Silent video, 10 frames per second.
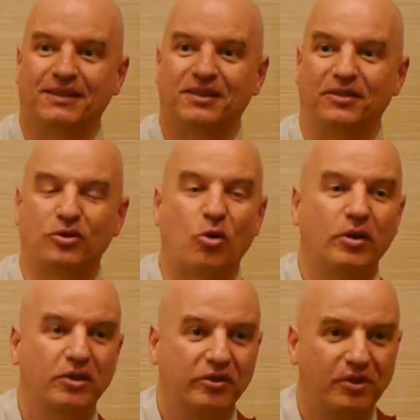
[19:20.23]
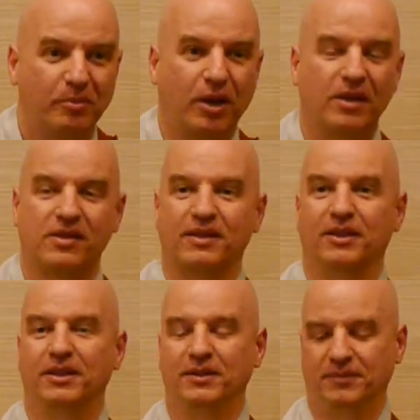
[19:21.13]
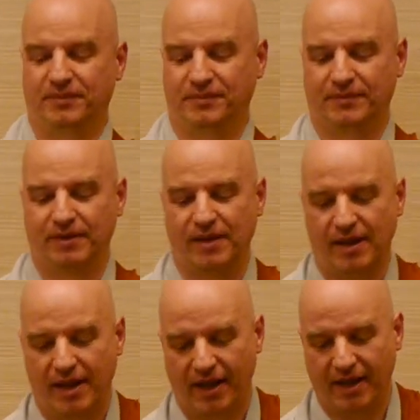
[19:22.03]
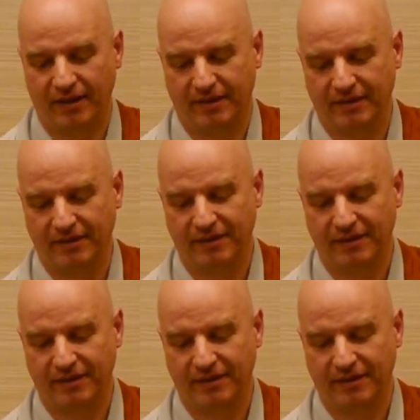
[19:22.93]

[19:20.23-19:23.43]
at the corner of the monastery and